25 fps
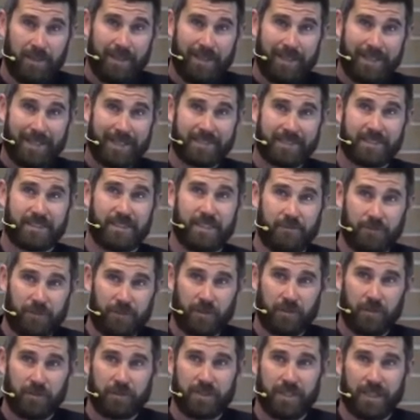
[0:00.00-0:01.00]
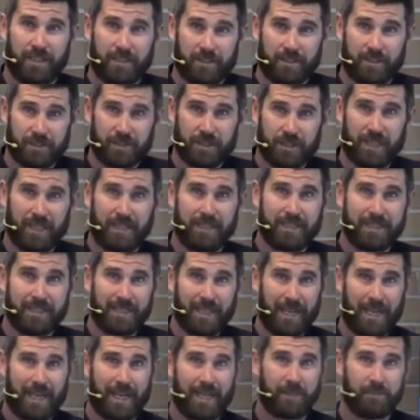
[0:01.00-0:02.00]
It gets difficult to understand the
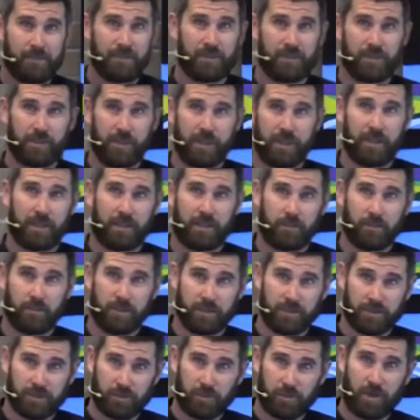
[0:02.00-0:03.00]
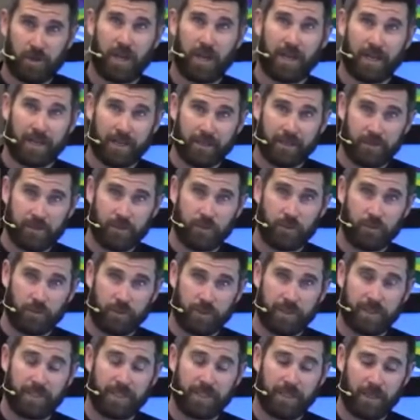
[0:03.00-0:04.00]
times you're in when you're trying to
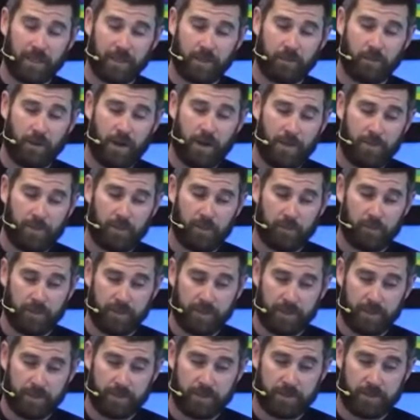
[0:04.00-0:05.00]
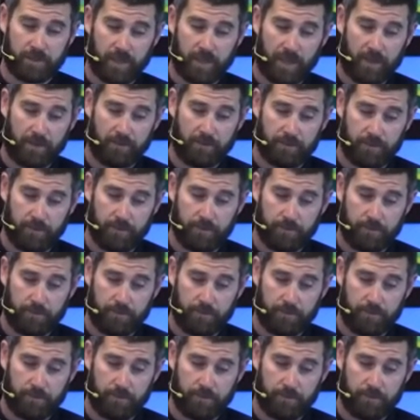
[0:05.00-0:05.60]
really grapple with this stuff.